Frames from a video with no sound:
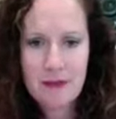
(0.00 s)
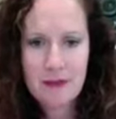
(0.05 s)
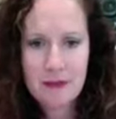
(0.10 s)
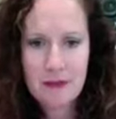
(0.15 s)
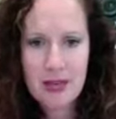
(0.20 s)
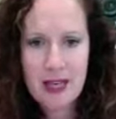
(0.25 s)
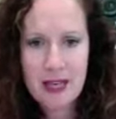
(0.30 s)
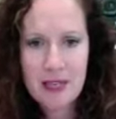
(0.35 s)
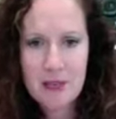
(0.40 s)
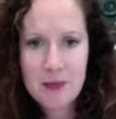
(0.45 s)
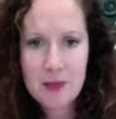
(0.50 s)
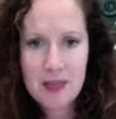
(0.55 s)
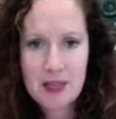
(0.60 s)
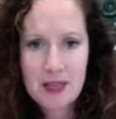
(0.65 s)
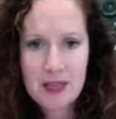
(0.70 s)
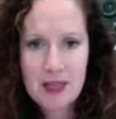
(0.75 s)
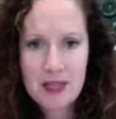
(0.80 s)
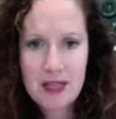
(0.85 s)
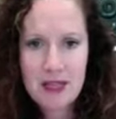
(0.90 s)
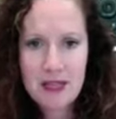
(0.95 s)
experts
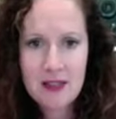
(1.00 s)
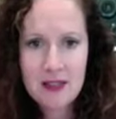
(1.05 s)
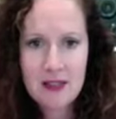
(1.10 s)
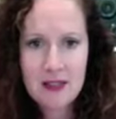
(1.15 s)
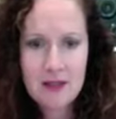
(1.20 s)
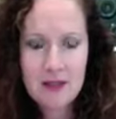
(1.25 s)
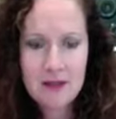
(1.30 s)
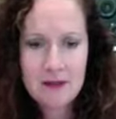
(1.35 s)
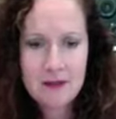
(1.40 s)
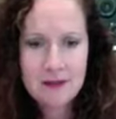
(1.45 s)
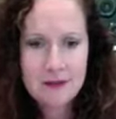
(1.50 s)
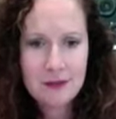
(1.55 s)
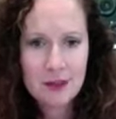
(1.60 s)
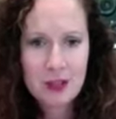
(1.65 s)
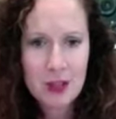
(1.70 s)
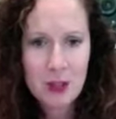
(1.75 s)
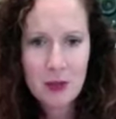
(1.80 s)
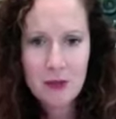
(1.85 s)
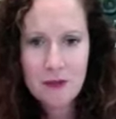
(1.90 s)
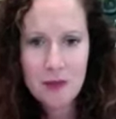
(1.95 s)
say
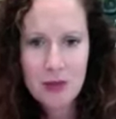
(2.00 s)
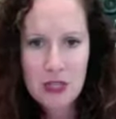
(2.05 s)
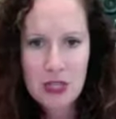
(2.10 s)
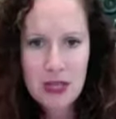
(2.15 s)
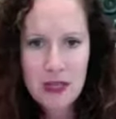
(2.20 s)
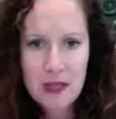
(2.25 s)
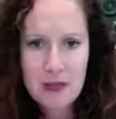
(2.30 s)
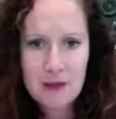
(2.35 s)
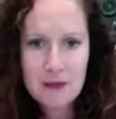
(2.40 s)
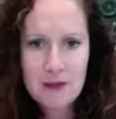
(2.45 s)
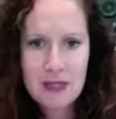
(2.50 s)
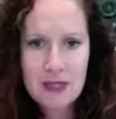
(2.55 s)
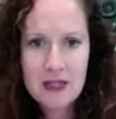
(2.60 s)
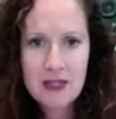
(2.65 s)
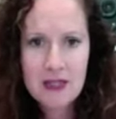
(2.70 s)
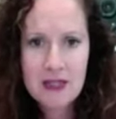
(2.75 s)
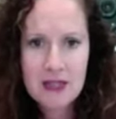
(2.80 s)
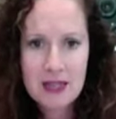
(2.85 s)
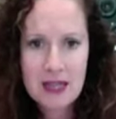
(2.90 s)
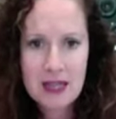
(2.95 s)
2 to 4 times
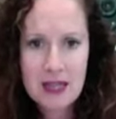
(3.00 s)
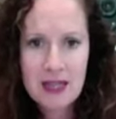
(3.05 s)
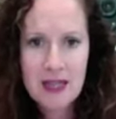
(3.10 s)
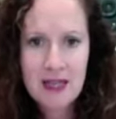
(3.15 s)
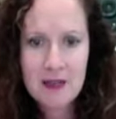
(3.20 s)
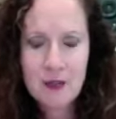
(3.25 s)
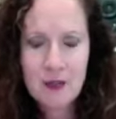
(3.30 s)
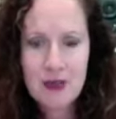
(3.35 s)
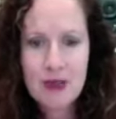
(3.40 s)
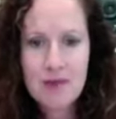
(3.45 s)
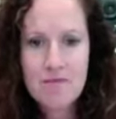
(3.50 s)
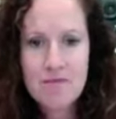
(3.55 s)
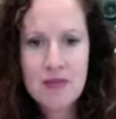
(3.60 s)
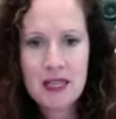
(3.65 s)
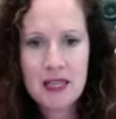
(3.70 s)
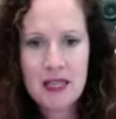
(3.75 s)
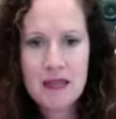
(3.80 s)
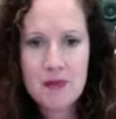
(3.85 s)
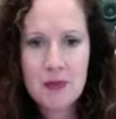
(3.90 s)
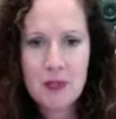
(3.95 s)
a day with a
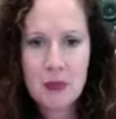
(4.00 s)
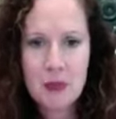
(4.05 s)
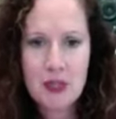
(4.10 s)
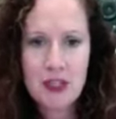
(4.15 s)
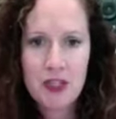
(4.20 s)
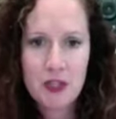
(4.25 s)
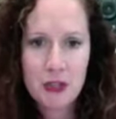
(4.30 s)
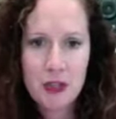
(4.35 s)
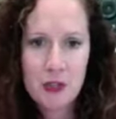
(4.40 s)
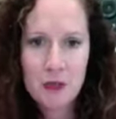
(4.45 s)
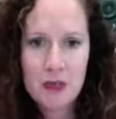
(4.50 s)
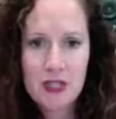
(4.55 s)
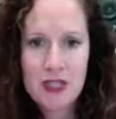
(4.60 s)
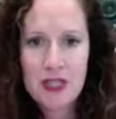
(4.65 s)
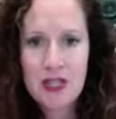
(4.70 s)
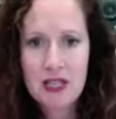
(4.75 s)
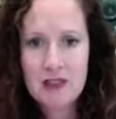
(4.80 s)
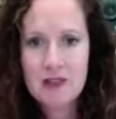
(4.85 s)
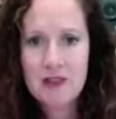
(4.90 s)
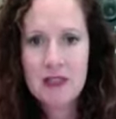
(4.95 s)
mix between your own
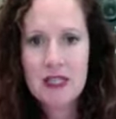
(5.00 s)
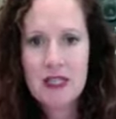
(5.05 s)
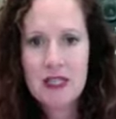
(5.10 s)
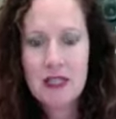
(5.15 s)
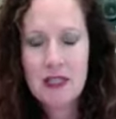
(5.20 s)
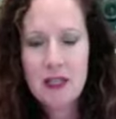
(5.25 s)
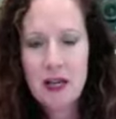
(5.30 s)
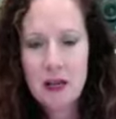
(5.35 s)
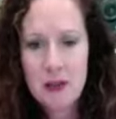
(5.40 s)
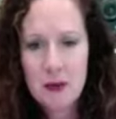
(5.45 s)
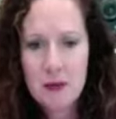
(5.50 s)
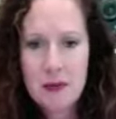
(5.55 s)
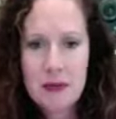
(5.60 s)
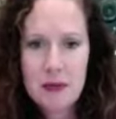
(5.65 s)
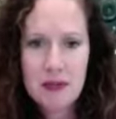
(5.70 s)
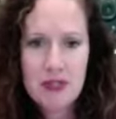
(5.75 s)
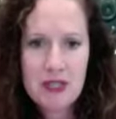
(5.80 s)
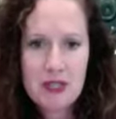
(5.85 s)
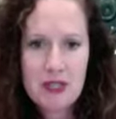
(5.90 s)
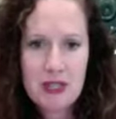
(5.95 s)
stuff, other
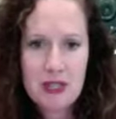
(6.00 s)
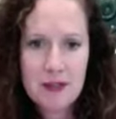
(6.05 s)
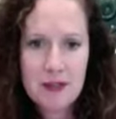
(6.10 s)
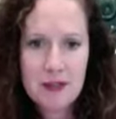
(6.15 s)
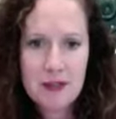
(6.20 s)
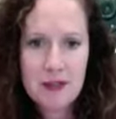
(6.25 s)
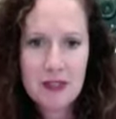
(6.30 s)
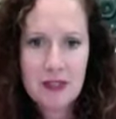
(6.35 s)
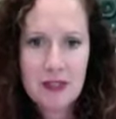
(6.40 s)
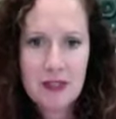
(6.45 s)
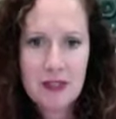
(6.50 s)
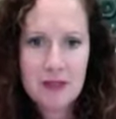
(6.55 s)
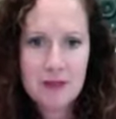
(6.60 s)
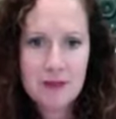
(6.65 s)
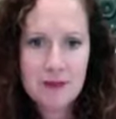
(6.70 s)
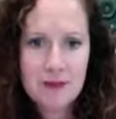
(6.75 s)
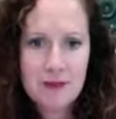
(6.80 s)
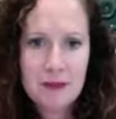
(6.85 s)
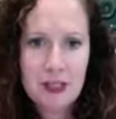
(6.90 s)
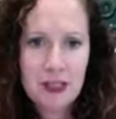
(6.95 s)
people's stuff,
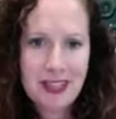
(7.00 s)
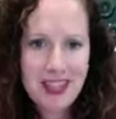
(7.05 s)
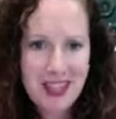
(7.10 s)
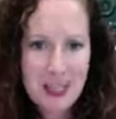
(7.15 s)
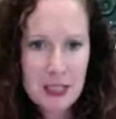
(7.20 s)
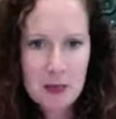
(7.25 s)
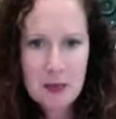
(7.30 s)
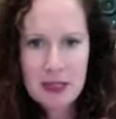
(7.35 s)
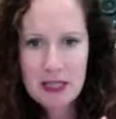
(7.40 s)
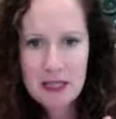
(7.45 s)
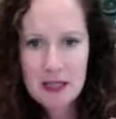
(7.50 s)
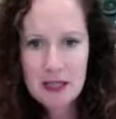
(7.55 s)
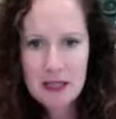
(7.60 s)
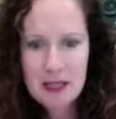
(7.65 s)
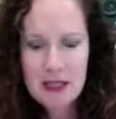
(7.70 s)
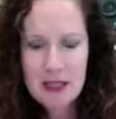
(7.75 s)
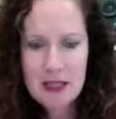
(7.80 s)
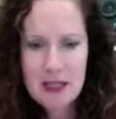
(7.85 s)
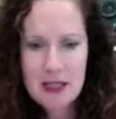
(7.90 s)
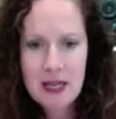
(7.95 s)
engagement
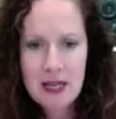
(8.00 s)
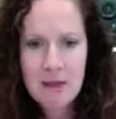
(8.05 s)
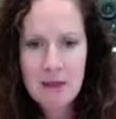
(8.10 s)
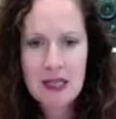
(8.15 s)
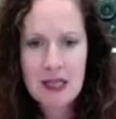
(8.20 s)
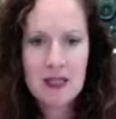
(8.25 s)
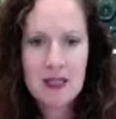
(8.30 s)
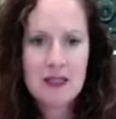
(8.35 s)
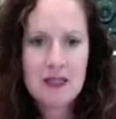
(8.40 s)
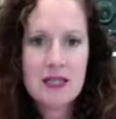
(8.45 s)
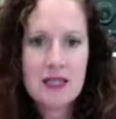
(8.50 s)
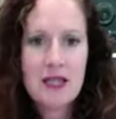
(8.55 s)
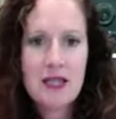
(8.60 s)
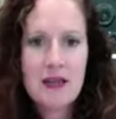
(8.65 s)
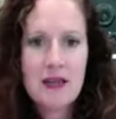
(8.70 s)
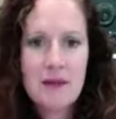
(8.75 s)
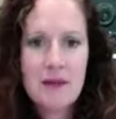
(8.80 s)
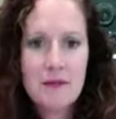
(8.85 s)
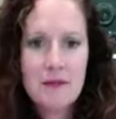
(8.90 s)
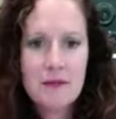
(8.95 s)
type things.
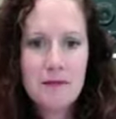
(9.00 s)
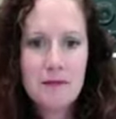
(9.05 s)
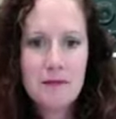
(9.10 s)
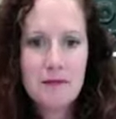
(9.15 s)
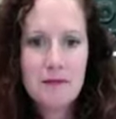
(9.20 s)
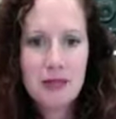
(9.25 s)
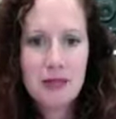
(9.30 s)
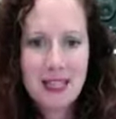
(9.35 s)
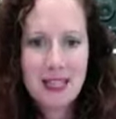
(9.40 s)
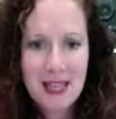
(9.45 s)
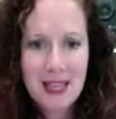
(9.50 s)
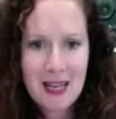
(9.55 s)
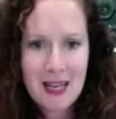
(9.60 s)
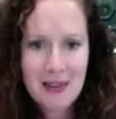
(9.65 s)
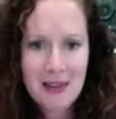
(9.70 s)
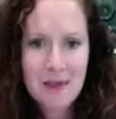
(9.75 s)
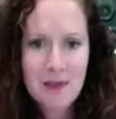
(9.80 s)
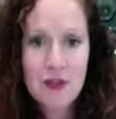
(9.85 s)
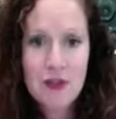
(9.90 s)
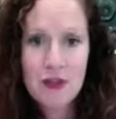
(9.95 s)
But
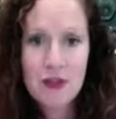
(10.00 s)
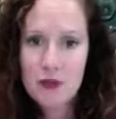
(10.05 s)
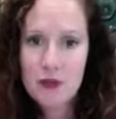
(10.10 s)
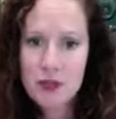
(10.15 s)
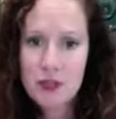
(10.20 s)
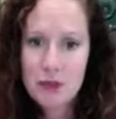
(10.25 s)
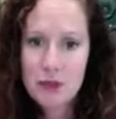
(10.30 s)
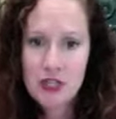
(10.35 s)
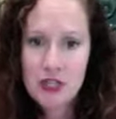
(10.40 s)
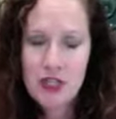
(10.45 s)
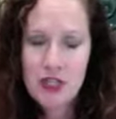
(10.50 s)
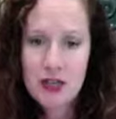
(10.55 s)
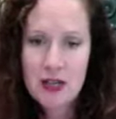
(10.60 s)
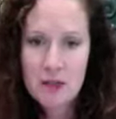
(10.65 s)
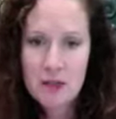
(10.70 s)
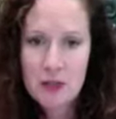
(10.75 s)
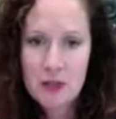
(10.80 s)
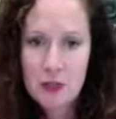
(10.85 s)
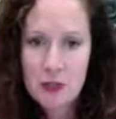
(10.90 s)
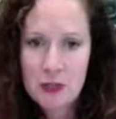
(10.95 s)
again, there's only so much time
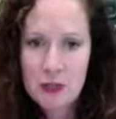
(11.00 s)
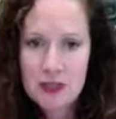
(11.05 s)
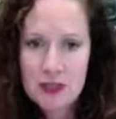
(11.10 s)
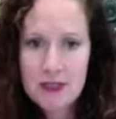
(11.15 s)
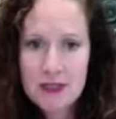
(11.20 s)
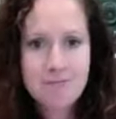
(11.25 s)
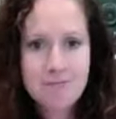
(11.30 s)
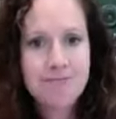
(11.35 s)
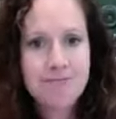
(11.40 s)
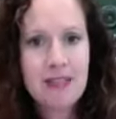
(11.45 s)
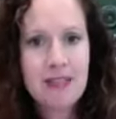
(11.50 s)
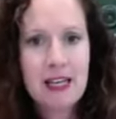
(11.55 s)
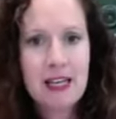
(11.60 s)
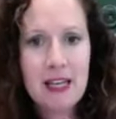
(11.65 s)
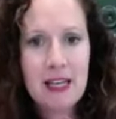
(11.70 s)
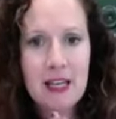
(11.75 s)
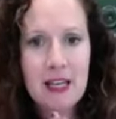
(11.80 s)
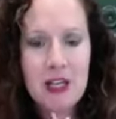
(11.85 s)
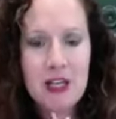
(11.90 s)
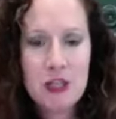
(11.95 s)
in the world
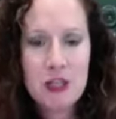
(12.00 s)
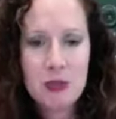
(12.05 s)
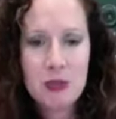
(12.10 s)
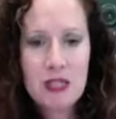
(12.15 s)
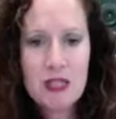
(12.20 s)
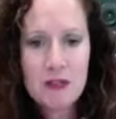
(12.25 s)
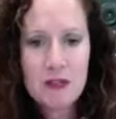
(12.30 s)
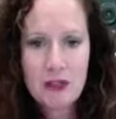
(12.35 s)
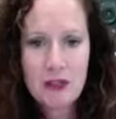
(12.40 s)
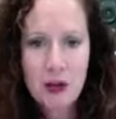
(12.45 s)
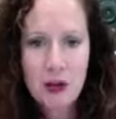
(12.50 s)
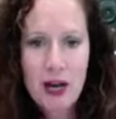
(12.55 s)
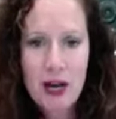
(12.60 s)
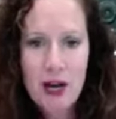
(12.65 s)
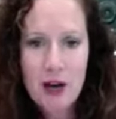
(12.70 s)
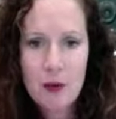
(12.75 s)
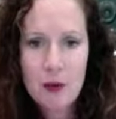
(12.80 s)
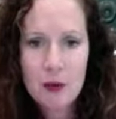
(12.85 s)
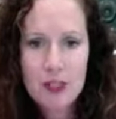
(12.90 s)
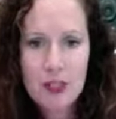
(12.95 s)
and you need to figure
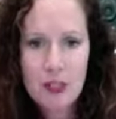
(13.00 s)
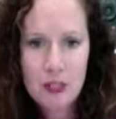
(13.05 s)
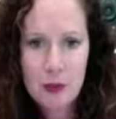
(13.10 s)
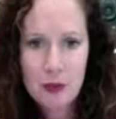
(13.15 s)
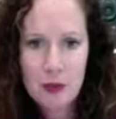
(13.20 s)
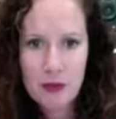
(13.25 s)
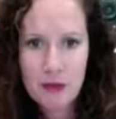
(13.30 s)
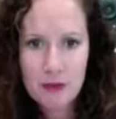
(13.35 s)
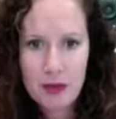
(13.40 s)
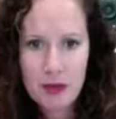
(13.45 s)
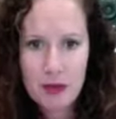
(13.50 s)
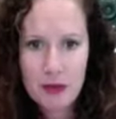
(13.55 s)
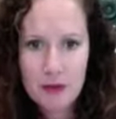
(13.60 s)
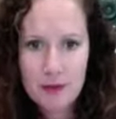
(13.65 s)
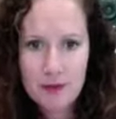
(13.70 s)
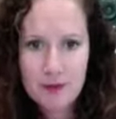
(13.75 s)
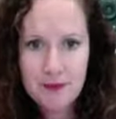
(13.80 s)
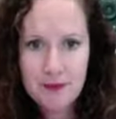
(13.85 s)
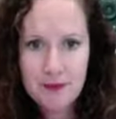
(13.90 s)
out what's going to work for you.